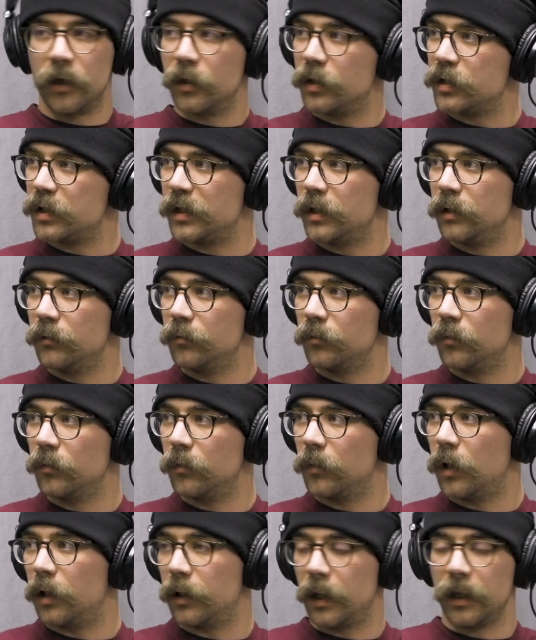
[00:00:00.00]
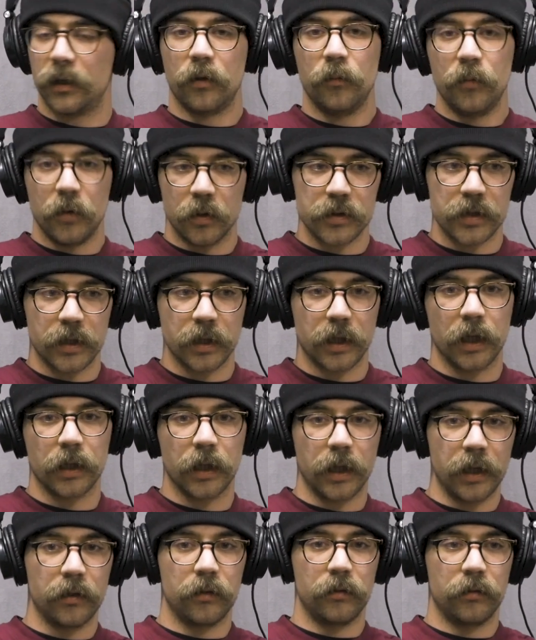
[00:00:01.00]
energy, I like the music, I
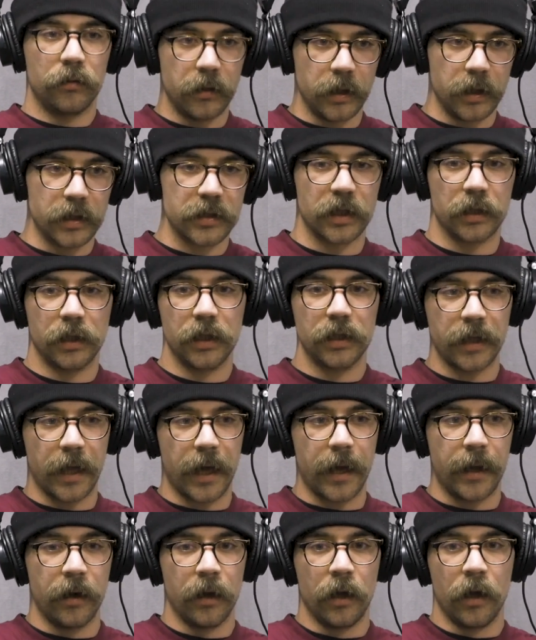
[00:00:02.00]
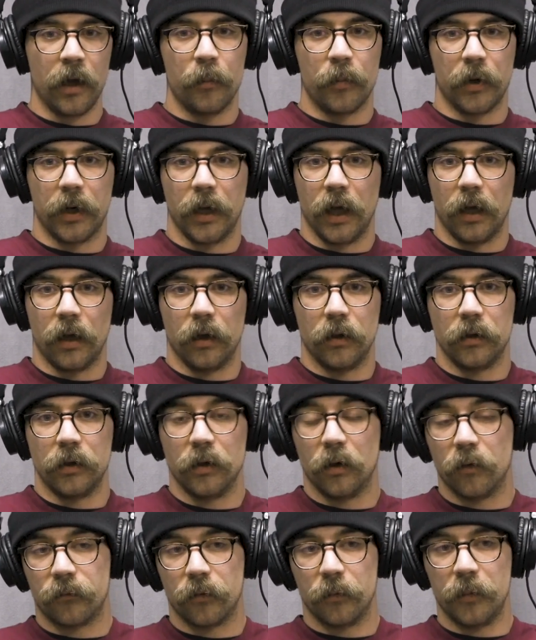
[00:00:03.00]
like this, I like that, but
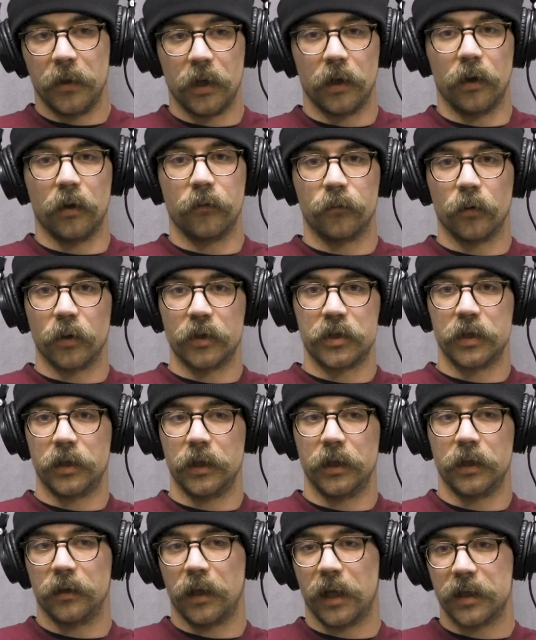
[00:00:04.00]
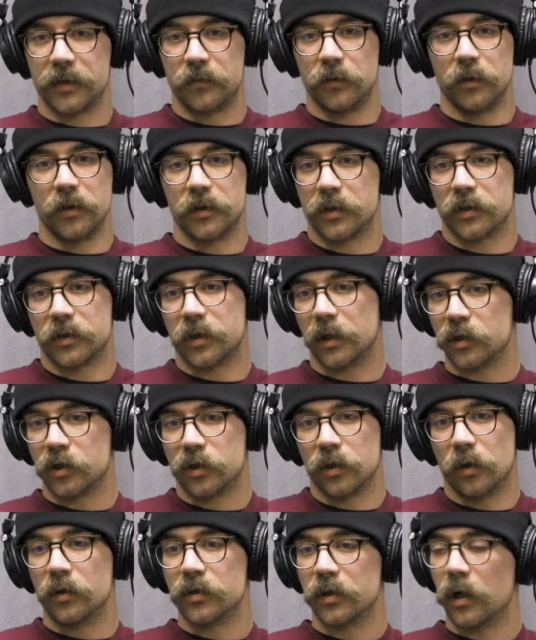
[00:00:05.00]
for me, unfortunately, in the last few years, just like
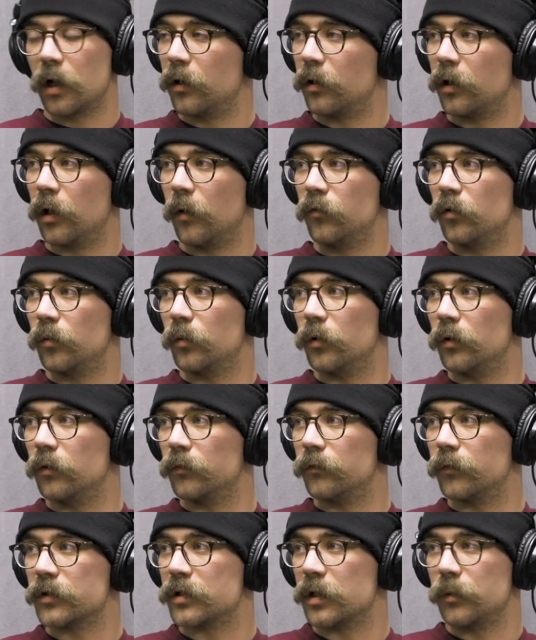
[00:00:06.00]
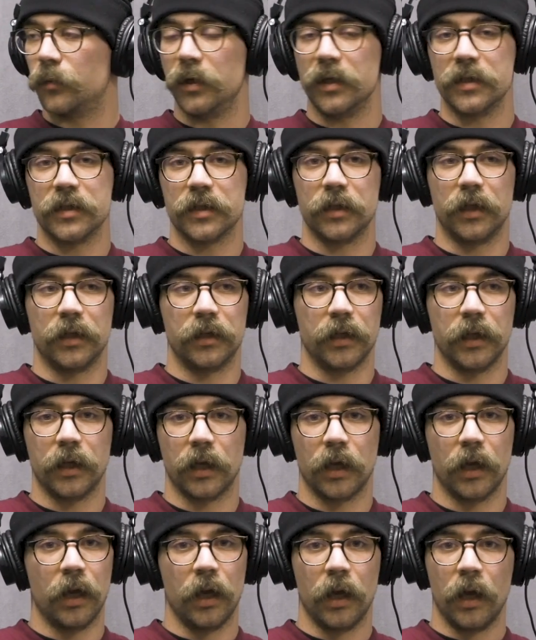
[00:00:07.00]
shows got uncomfortable for some reason. And
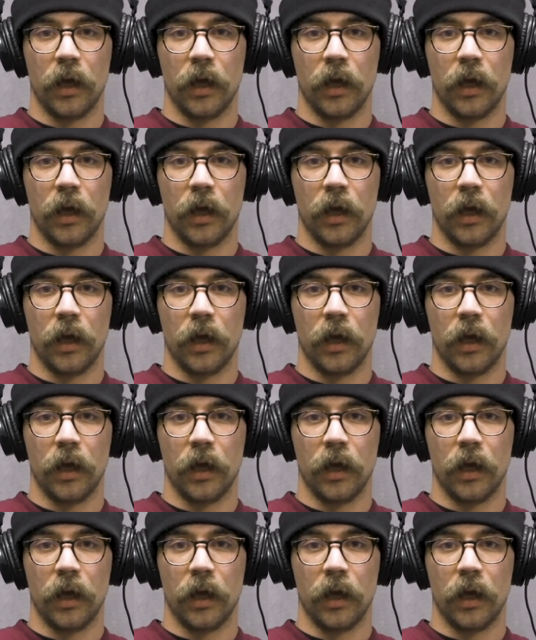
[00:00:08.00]
like